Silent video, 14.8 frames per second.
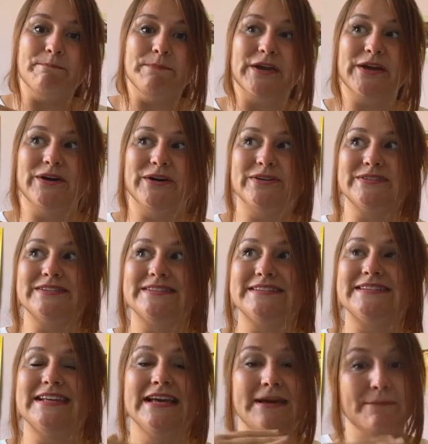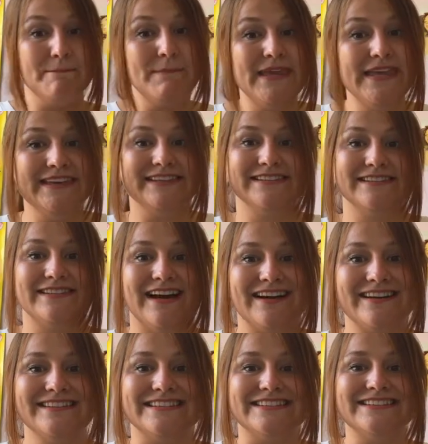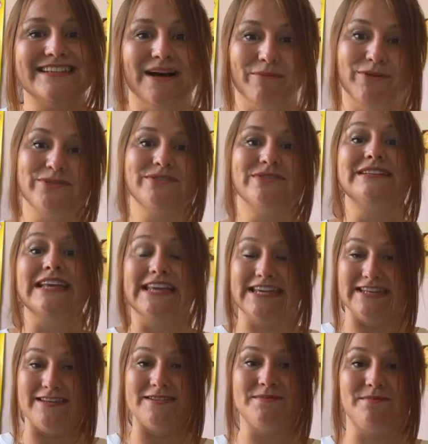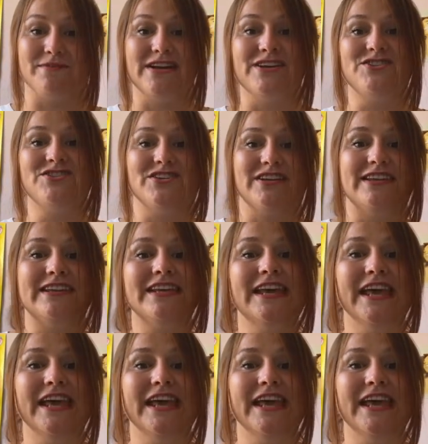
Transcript: because me as an artist, I'm also taking inspiration.